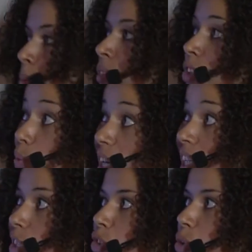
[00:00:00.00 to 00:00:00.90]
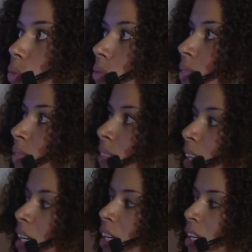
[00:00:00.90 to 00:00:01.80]
So what can you do?
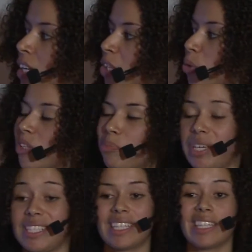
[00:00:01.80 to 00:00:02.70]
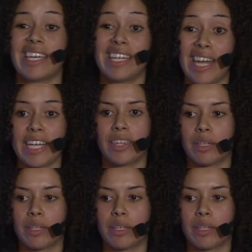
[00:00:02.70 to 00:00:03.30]
You can basically connect